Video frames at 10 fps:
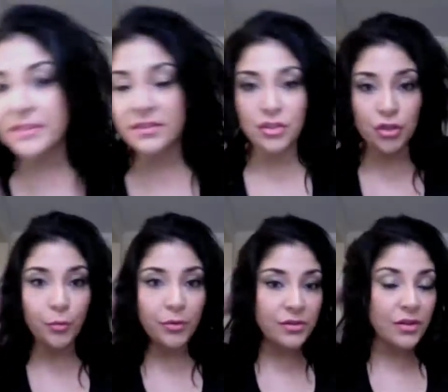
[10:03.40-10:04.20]

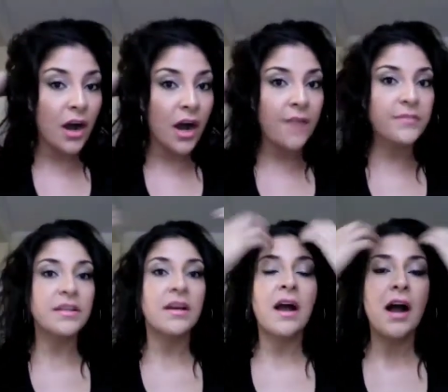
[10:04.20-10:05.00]
super
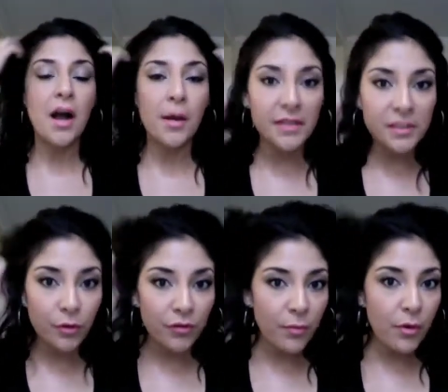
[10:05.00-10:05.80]
soft. Um, it's
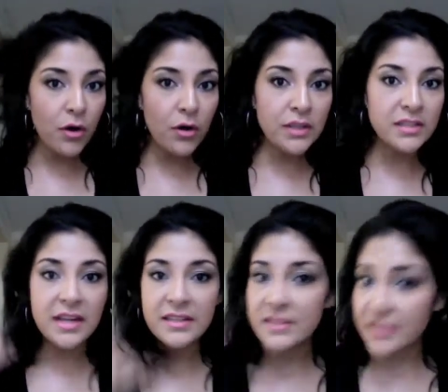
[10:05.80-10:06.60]
movable. It's
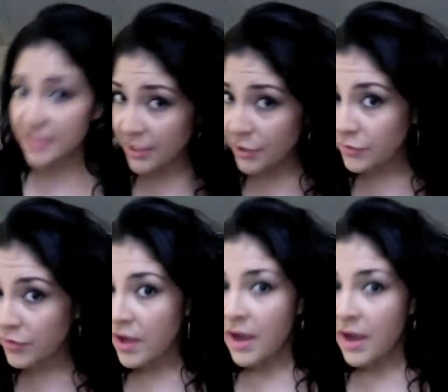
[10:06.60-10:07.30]
not stiff.